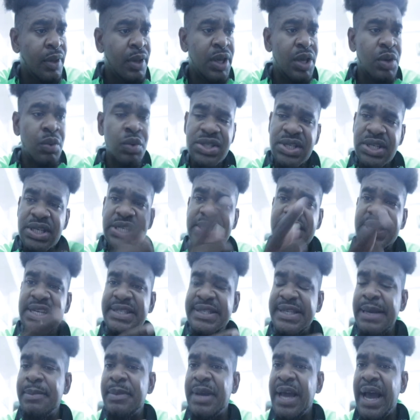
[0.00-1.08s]
It wasn't this the
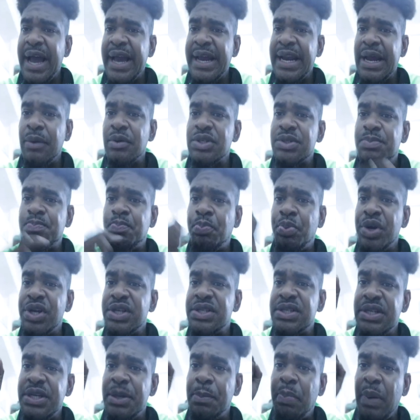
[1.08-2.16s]
same guy that was
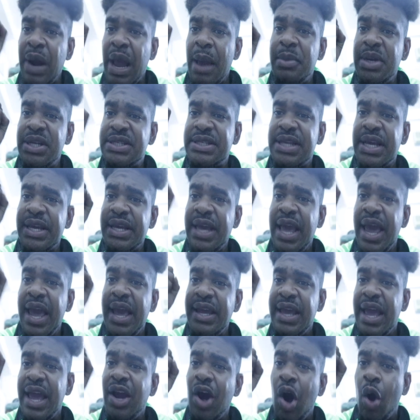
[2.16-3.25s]
praising the Prime Minister?
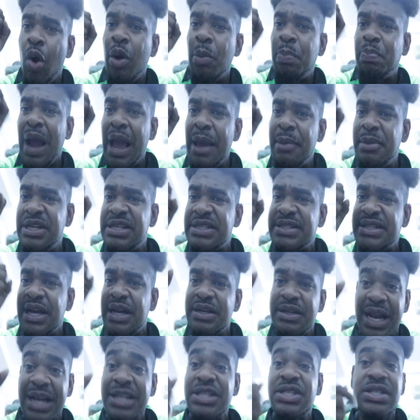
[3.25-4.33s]
Yeah, or Prime Minister.
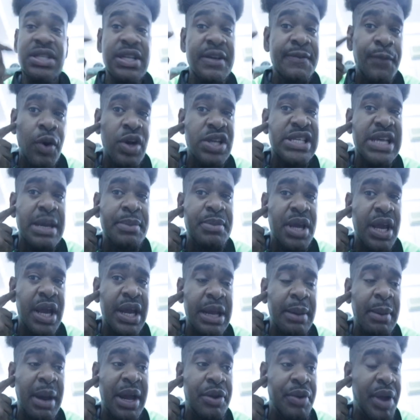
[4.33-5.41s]
That's the voice I'm
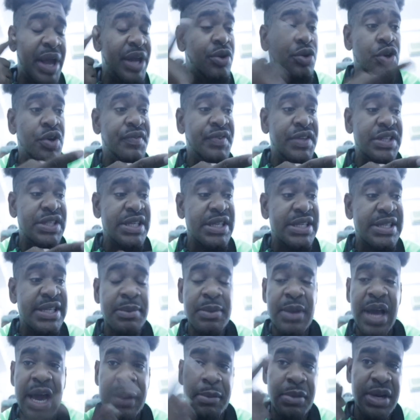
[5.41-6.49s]
hearing. By the way, I don't know if it's the
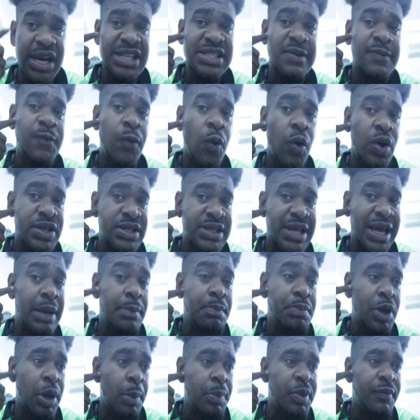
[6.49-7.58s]
same guy, but that's a voice. I
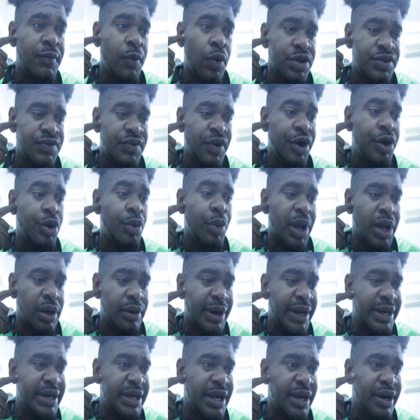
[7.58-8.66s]
can pick up the voice very well
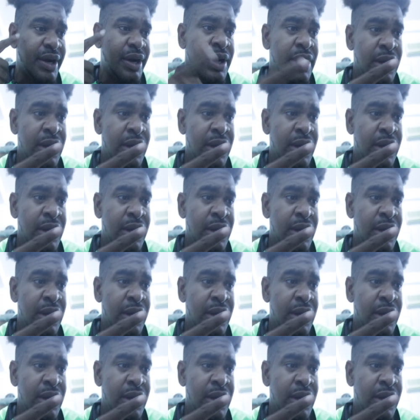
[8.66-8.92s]
right there.